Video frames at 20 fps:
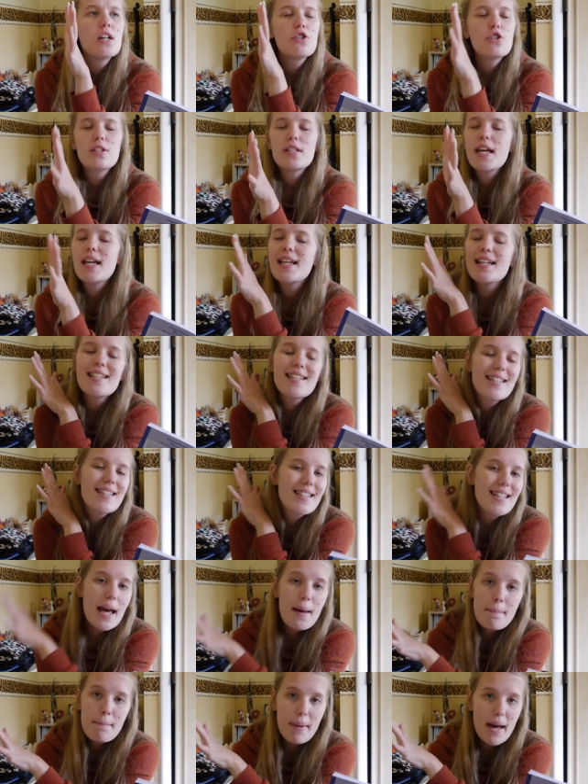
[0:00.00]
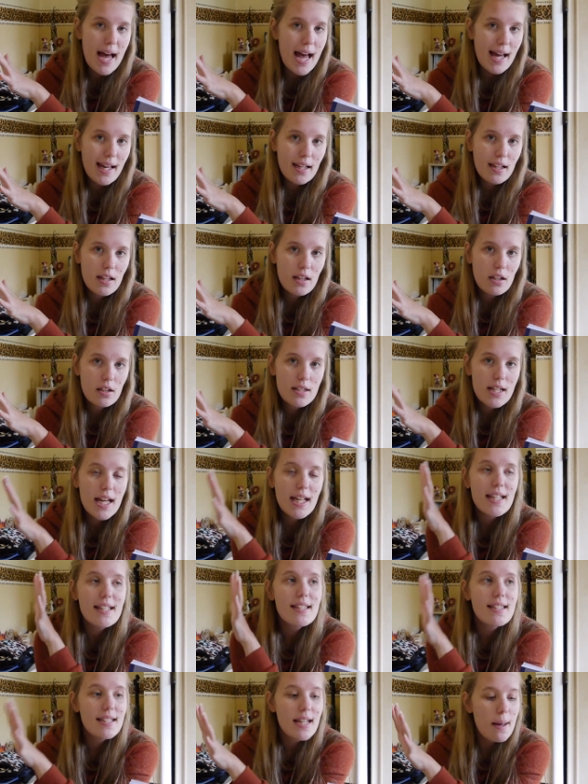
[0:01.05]
just take a step back. Take
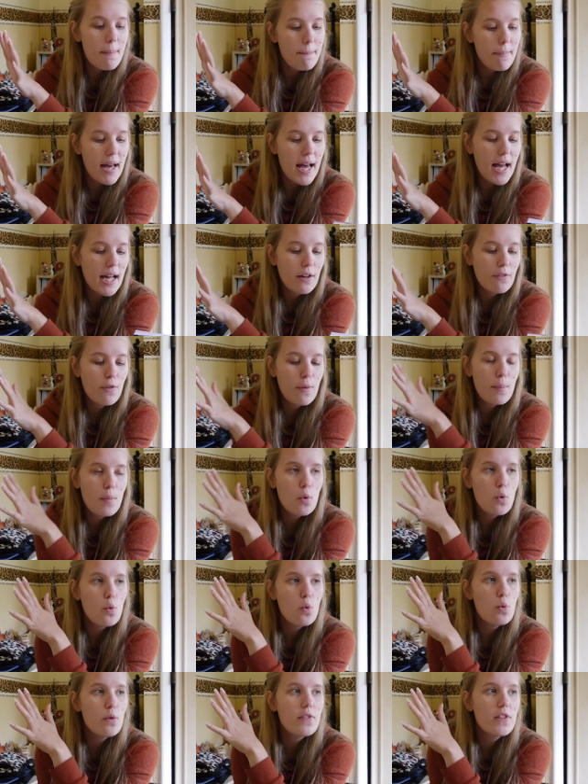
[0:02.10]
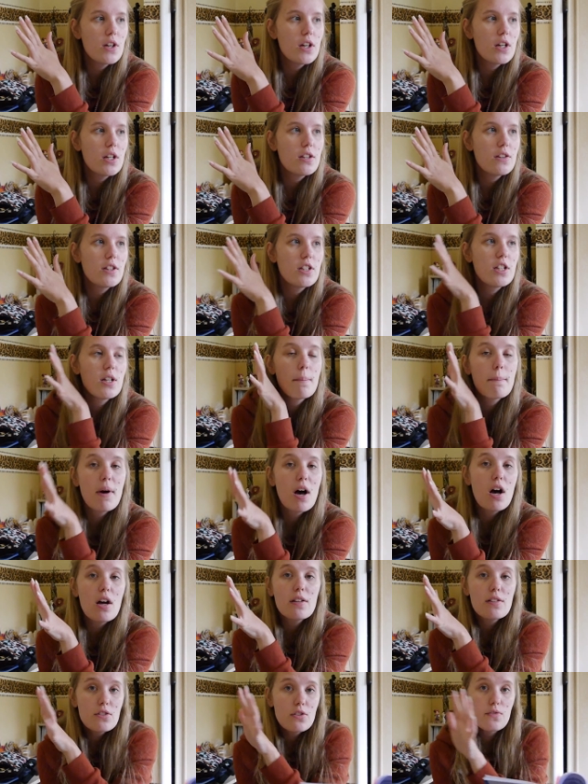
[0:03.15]
a step back from all the
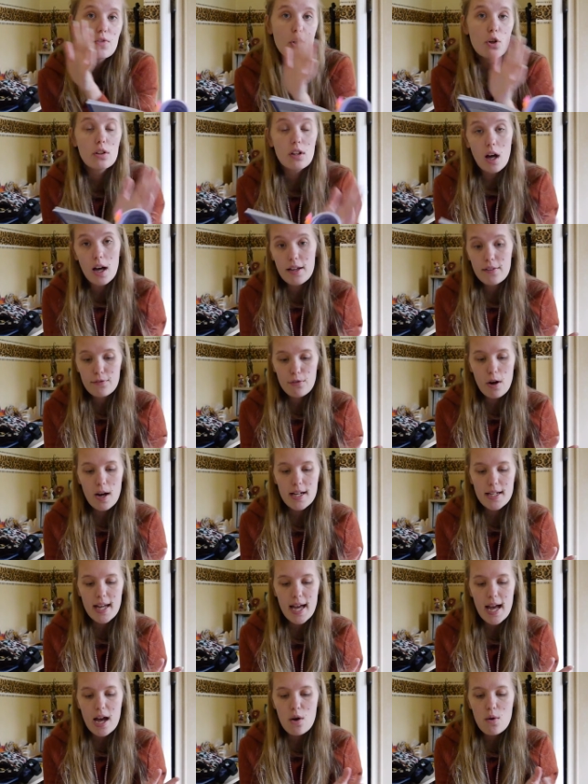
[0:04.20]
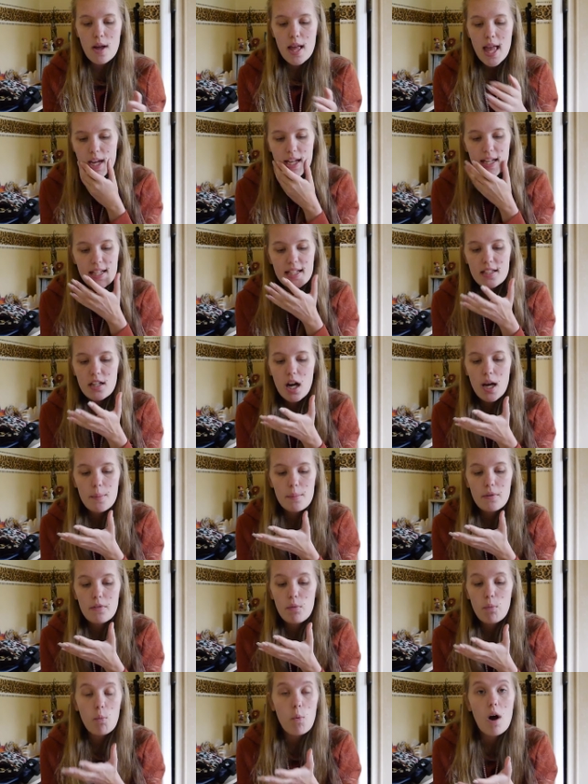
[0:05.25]
demands of your life right now. Taking time
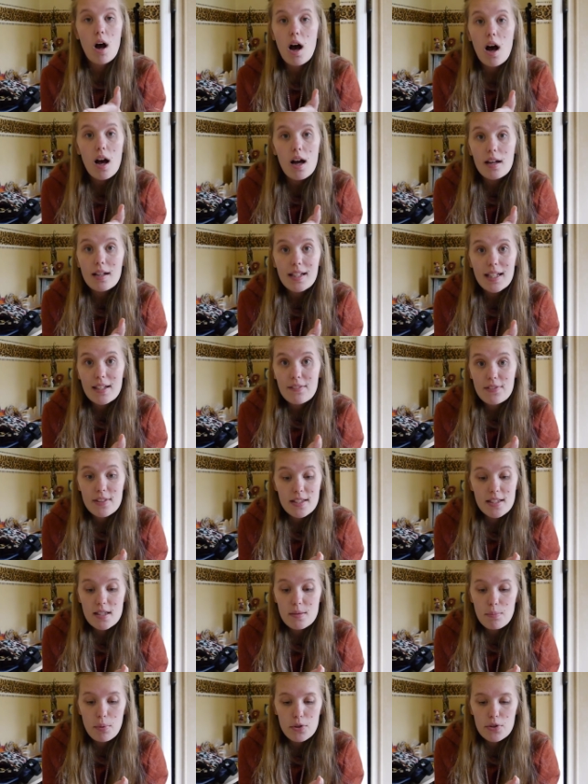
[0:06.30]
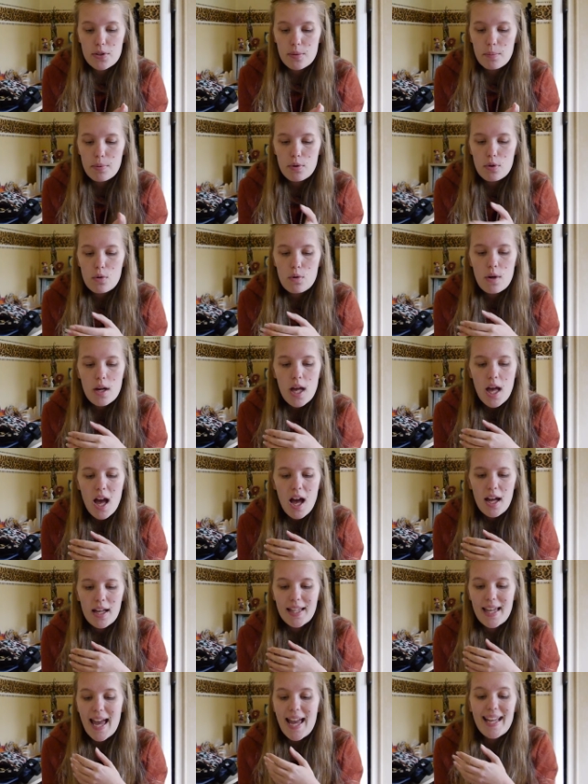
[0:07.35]
off work, if this is possible.
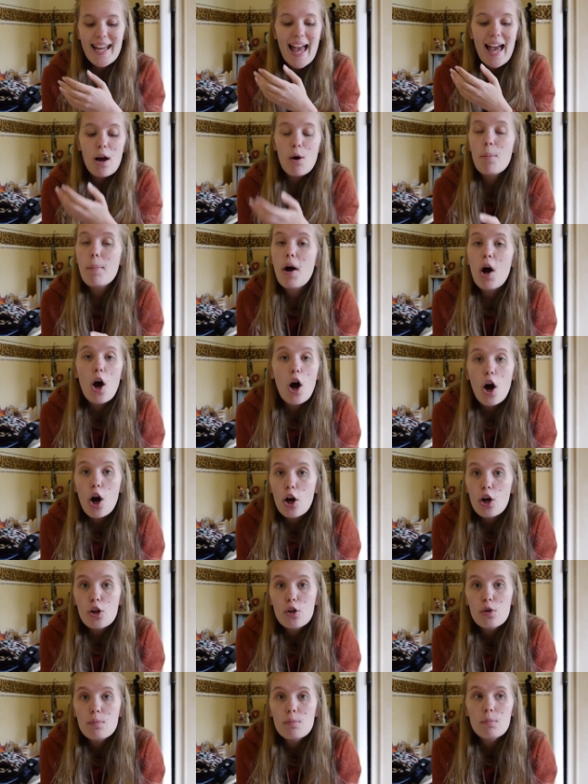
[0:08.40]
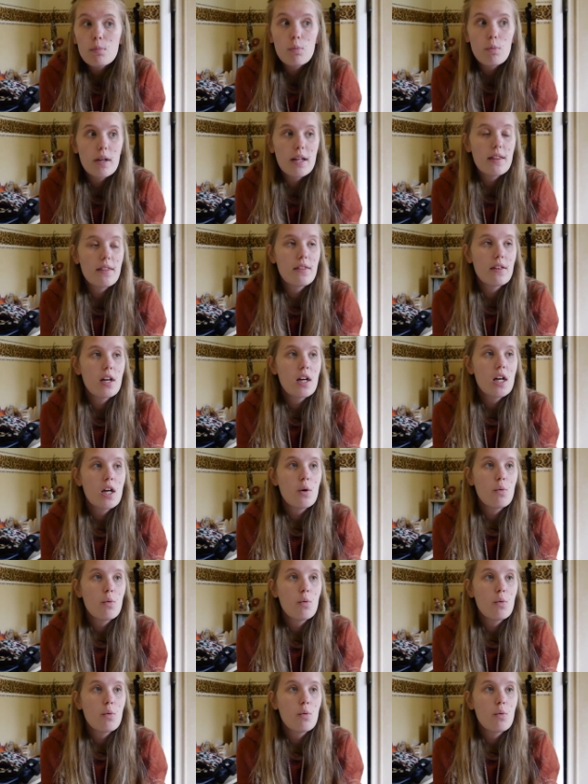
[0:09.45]
Getting help at home with